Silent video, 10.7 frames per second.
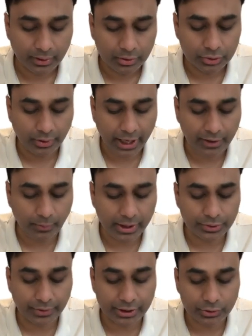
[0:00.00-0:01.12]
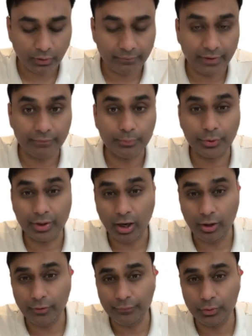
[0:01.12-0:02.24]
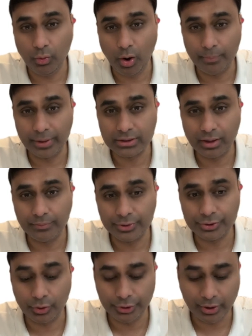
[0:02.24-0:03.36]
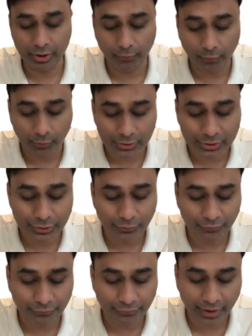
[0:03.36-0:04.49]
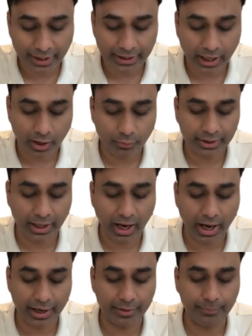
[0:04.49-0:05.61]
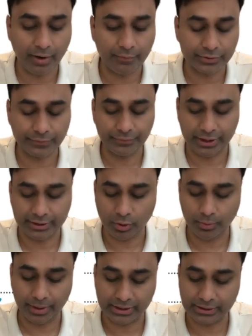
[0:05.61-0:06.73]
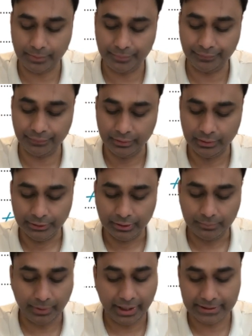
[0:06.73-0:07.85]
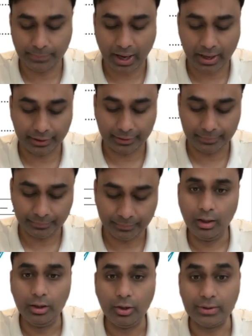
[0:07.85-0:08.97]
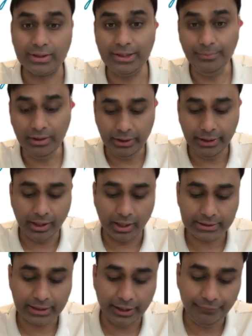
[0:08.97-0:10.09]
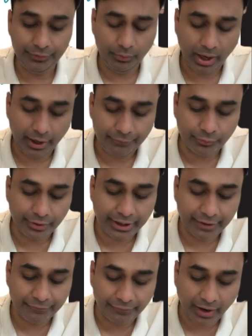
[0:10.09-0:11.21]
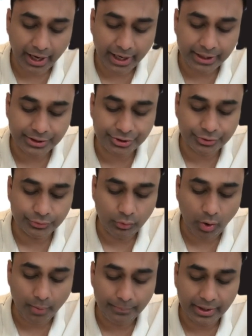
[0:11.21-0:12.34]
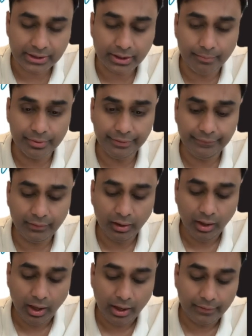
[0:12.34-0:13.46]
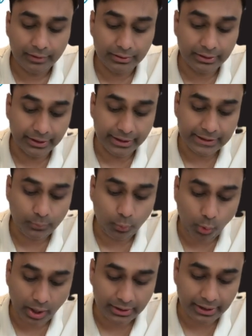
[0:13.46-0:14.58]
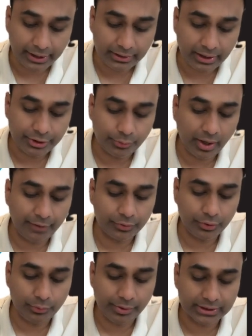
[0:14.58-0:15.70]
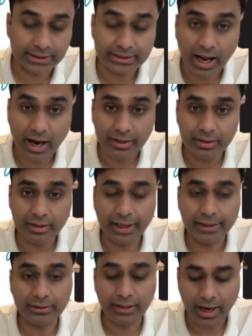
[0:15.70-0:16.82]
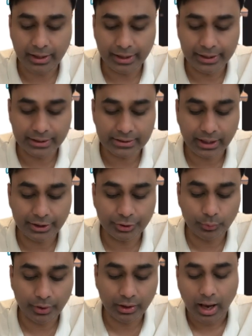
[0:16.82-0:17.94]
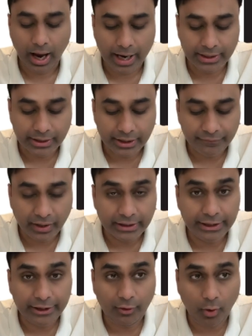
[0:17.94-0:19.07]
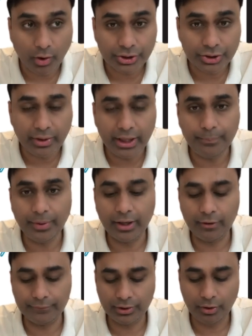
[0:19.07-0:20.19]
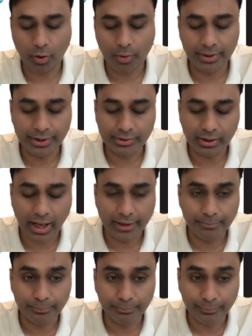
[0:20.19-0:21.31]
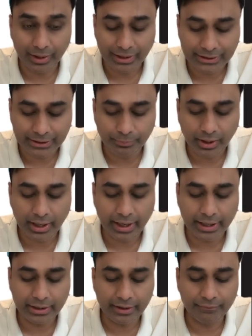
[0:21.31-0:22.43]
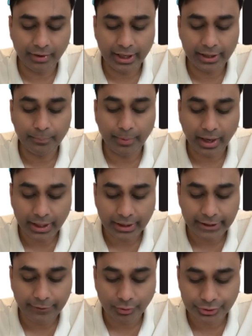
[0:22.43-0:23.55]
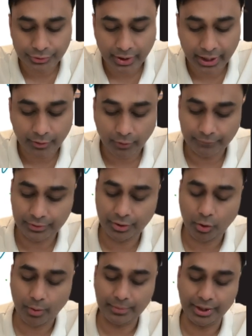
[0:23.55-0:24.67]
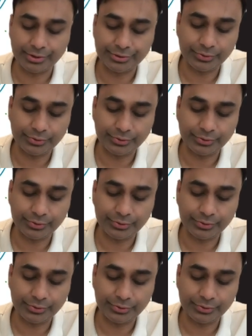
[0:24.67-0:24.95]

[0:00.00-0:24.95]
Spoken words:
So likewise, you can solve even product of two complex numbers, or you can also find out the higher powers of these complex numbers by expanding them. Now similarly guys, if you have to divide two complex numbers, there is one thing that you have to do as a standard, and that is that you will identify the conjugate pair of the denominator and multiply and divide by the conjugate of the denominator.